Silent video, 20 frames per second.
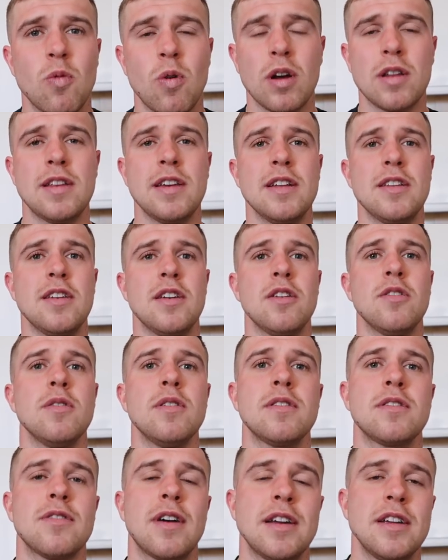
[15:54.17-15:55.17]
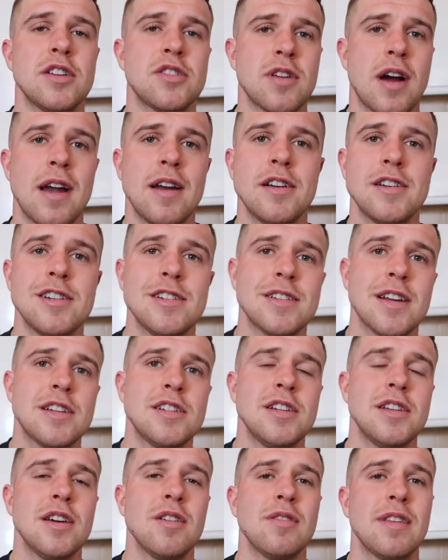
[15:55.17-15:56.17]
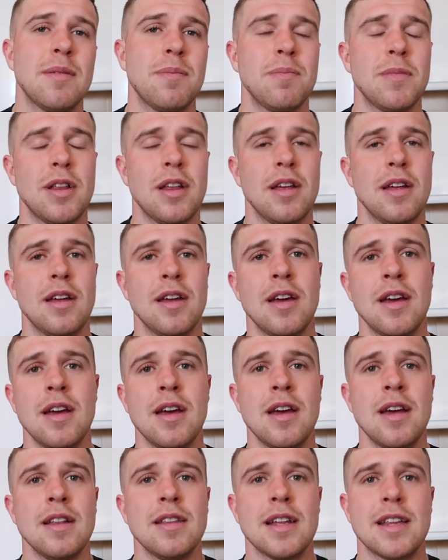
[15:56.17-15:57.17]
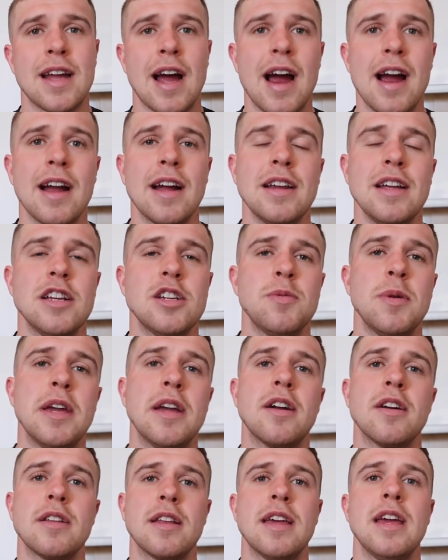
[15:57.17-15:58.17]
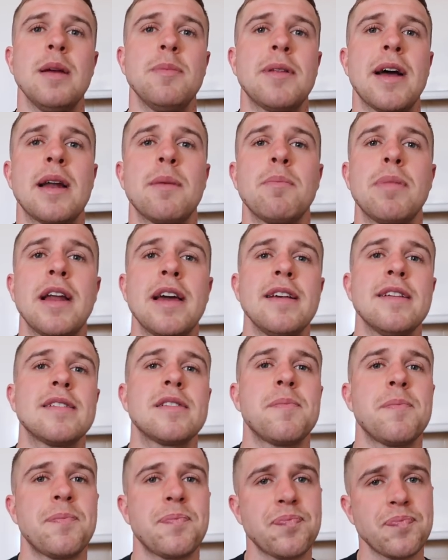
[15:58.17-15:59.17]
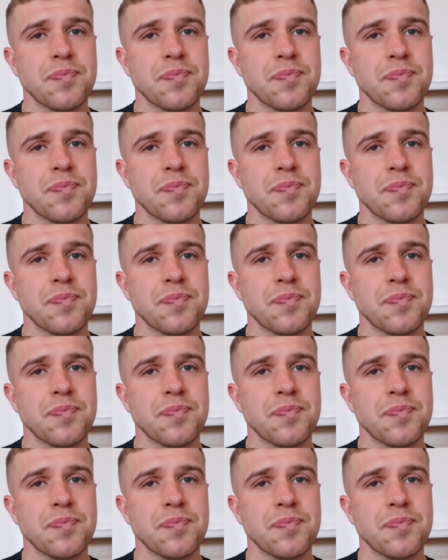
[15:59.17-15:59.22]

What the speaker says: What do you do? Is there any strategies that you do to target each week or to keep that in place?